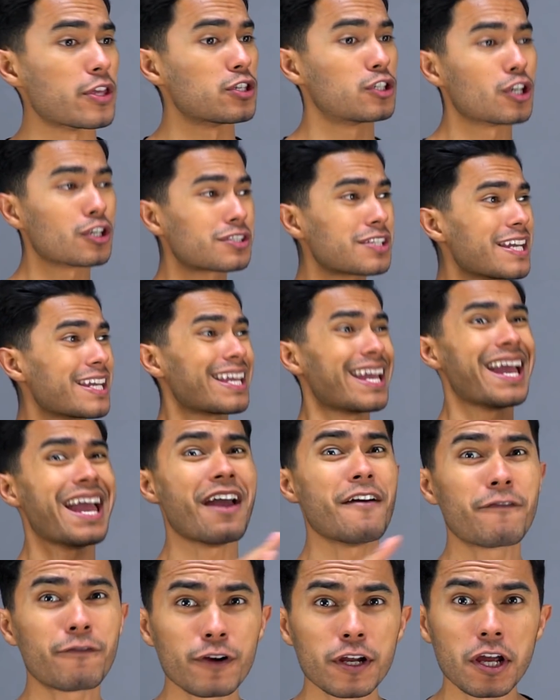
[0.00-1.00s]
And just like
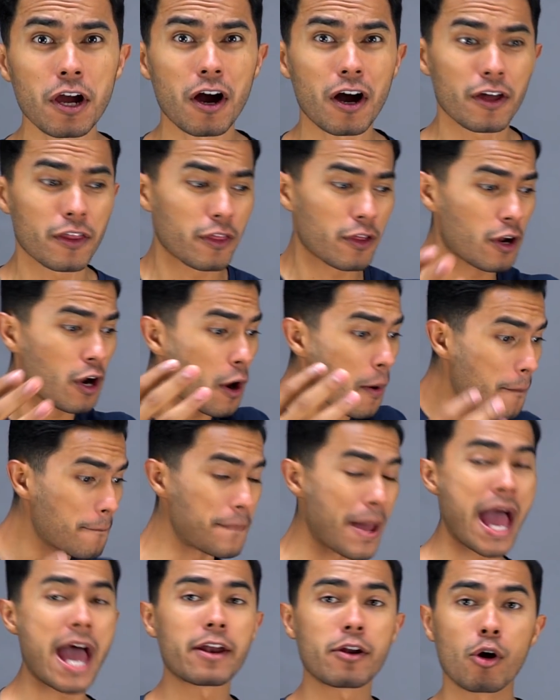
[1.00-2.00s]
every other
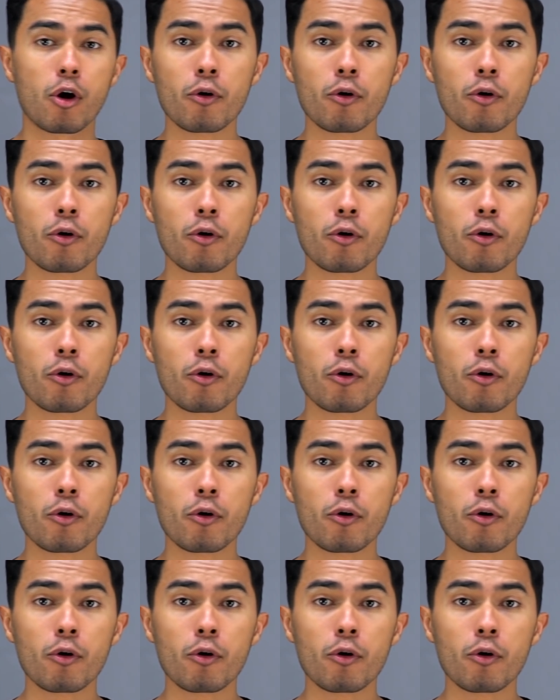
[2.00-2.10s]
bad